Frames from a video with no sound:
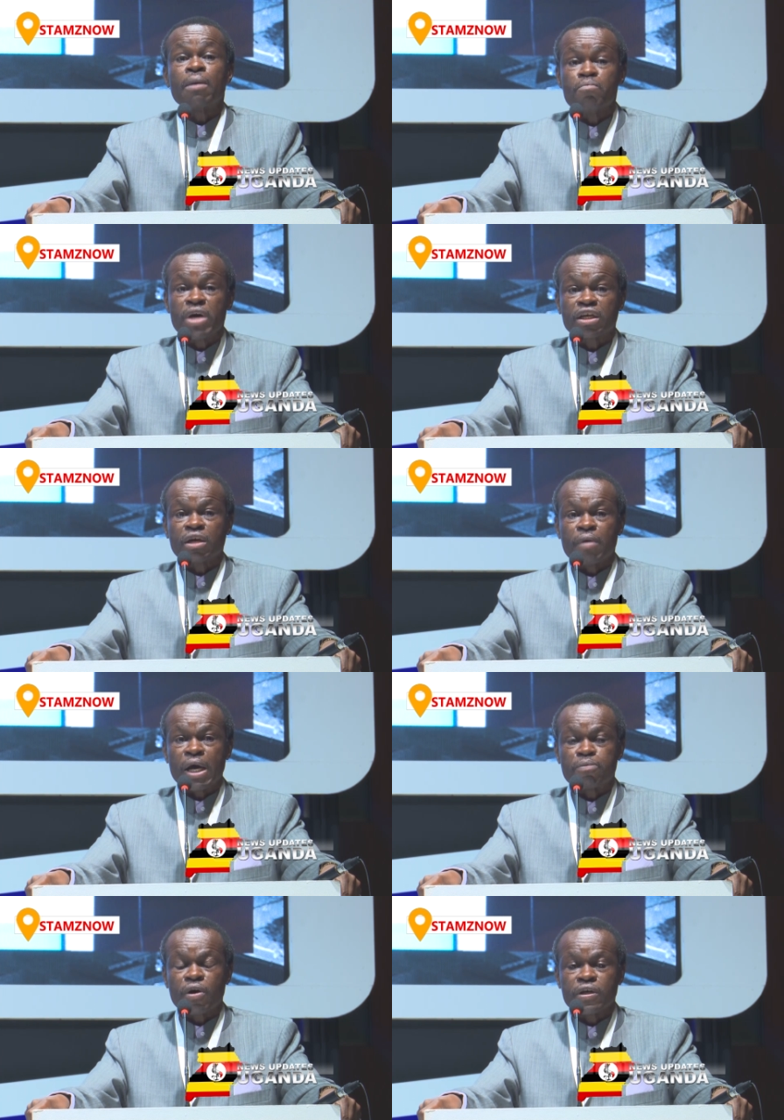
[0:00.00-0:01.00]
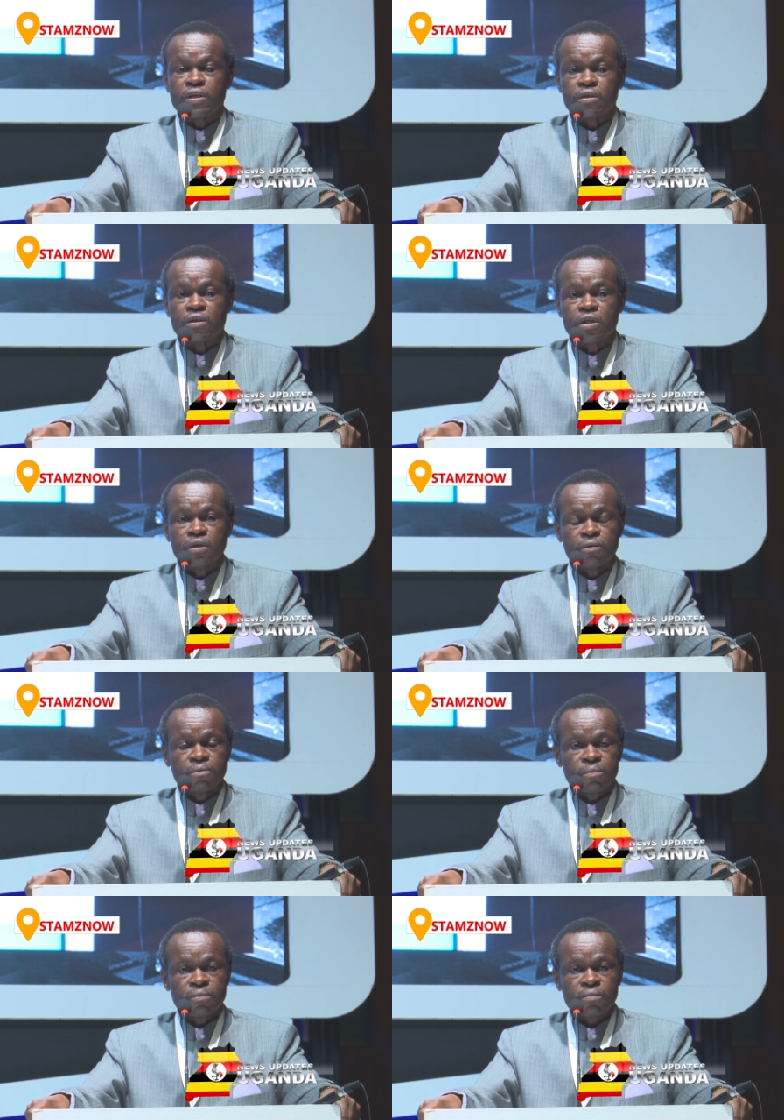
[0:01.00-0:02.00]
I'm making my point.
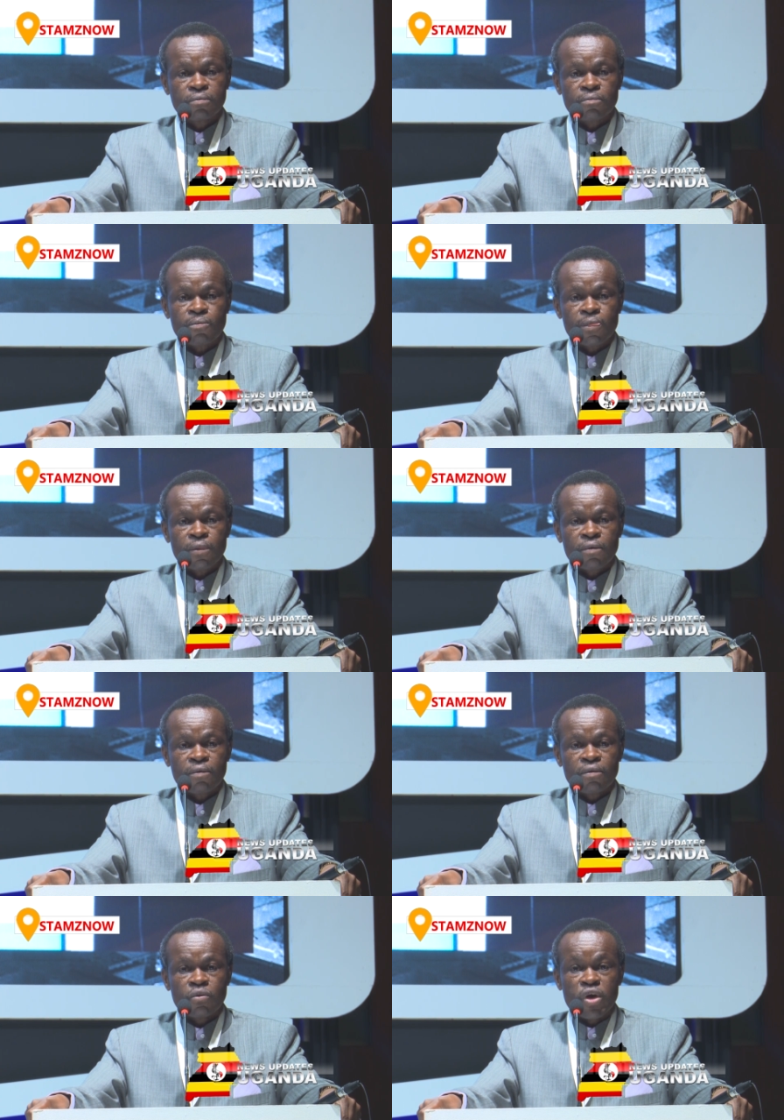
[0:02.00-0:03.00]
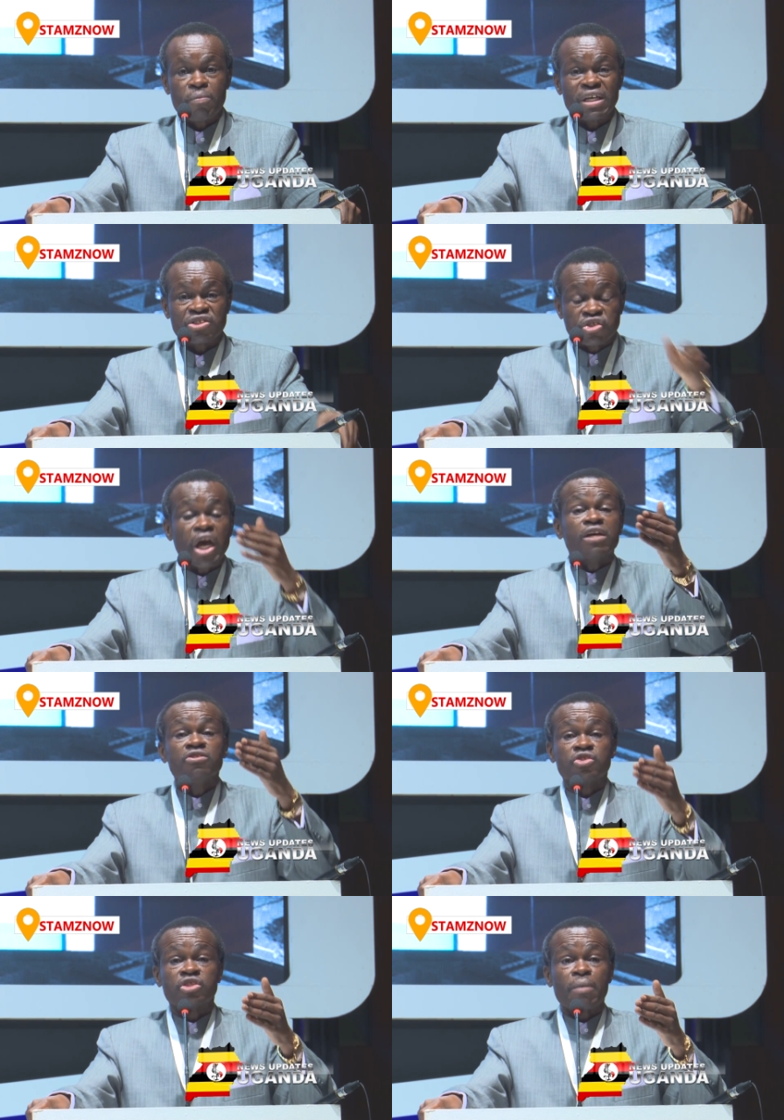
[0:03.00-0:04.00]
We must
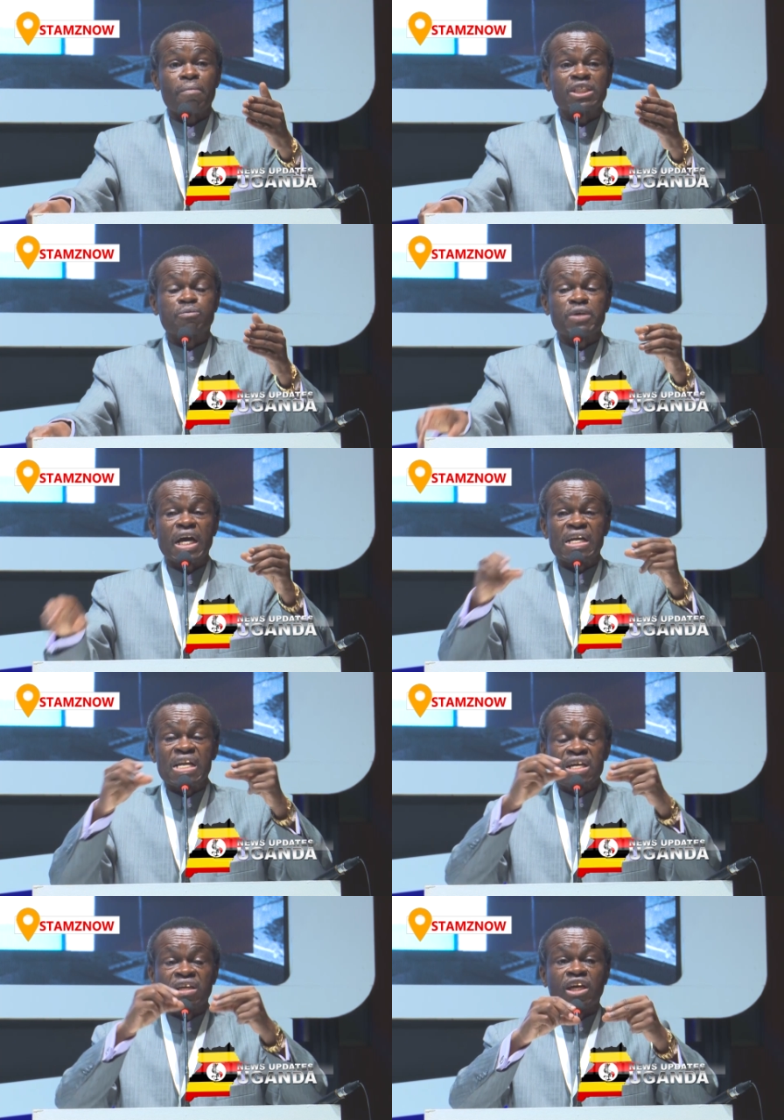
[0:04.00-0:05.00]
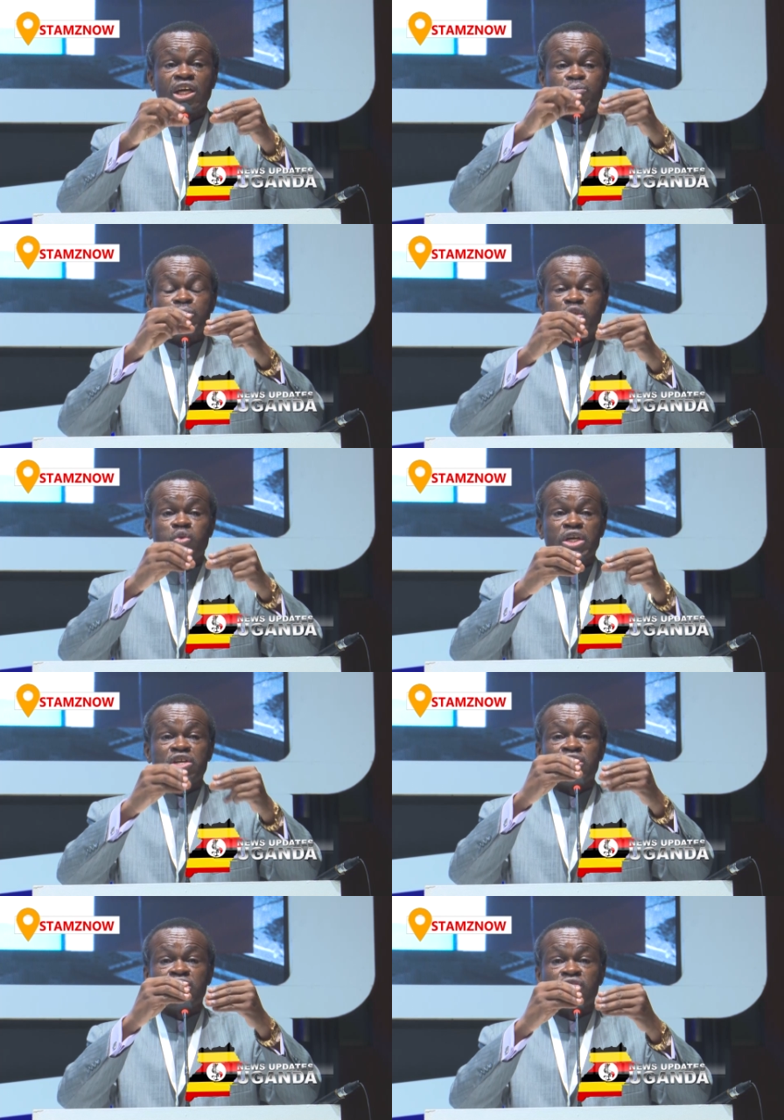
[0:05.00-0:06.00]
change. There must be a linkage
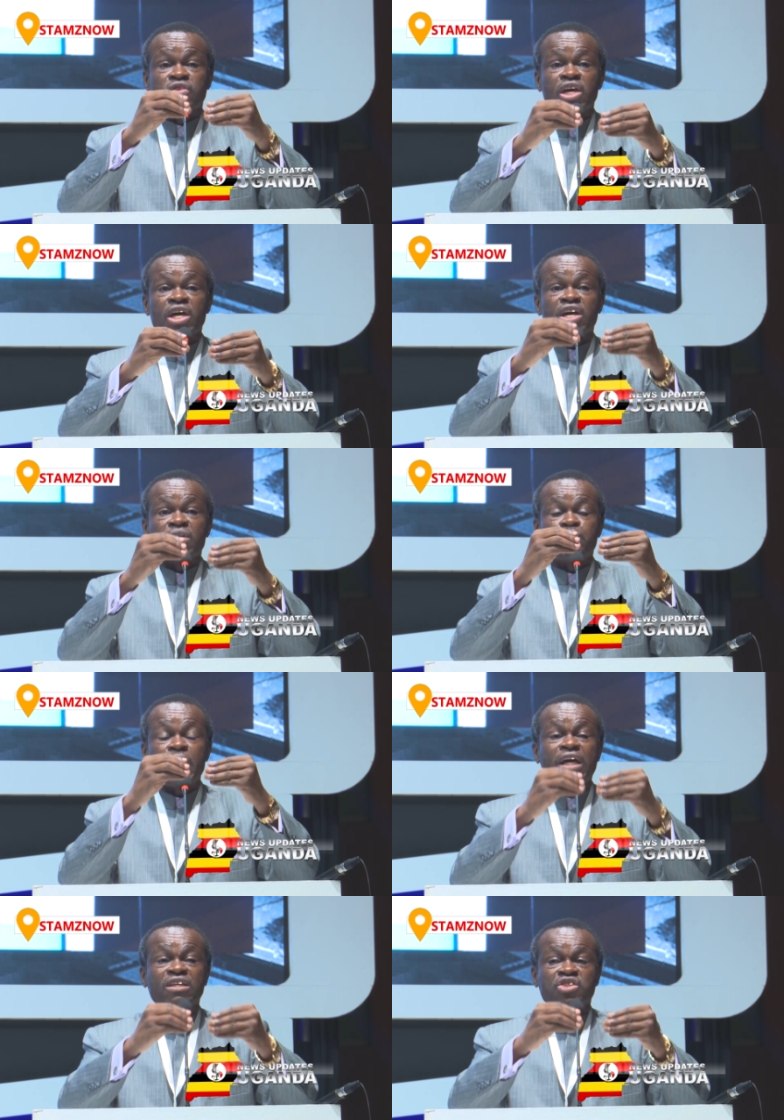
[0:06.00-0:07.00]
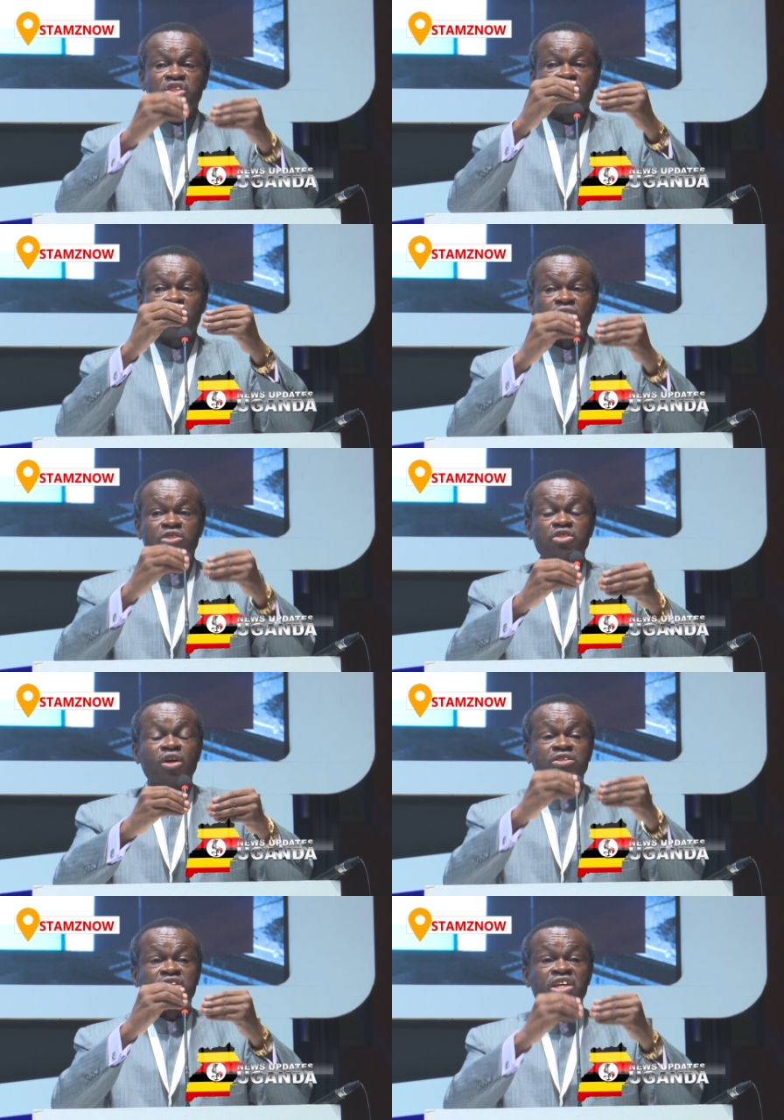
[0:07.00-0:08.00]
between the practicing
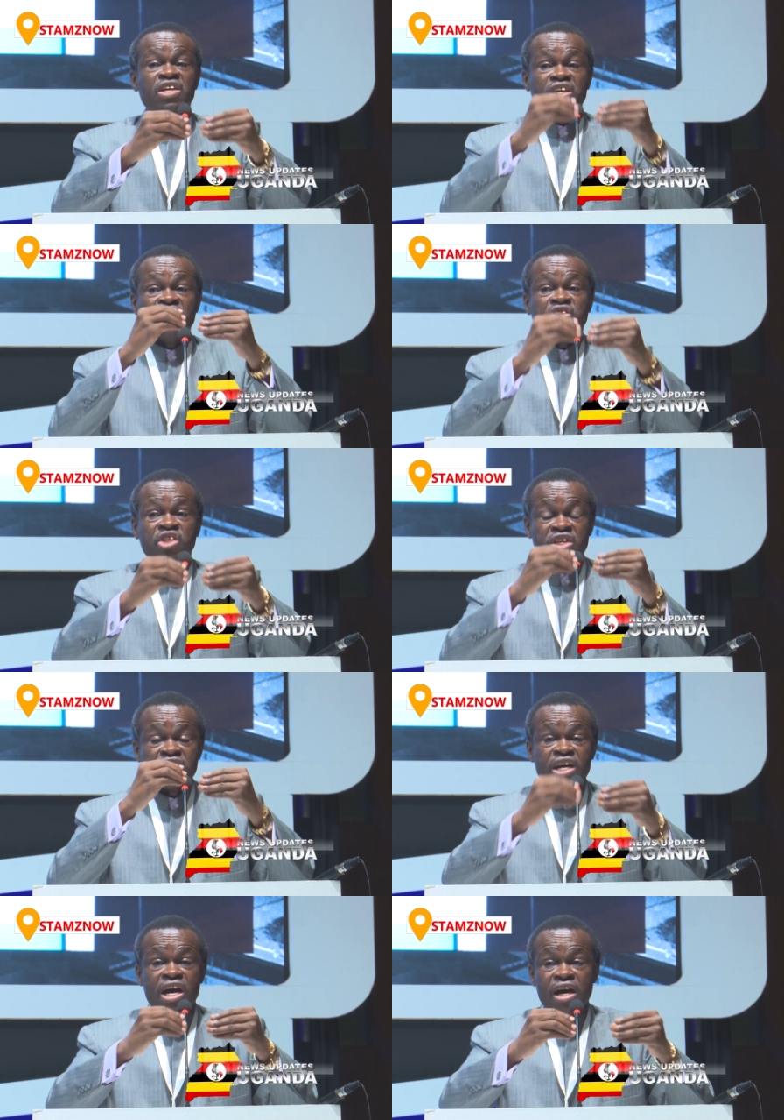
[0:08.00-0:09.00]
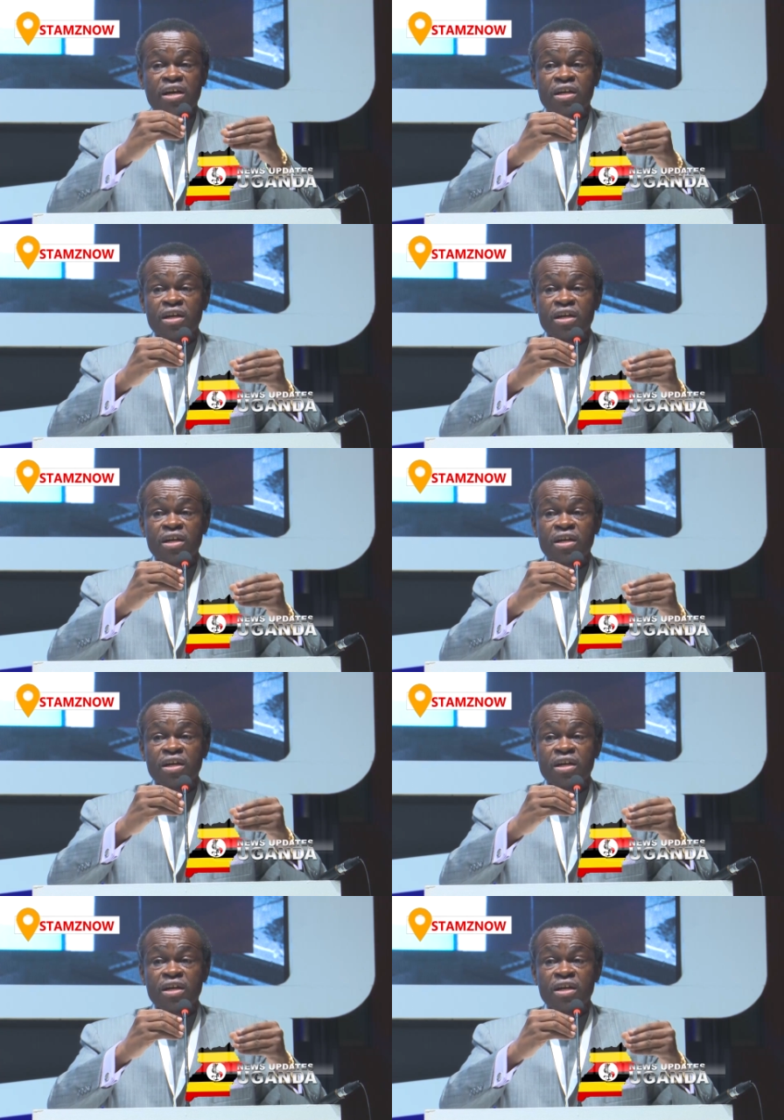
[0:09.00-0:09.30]
consulting engineer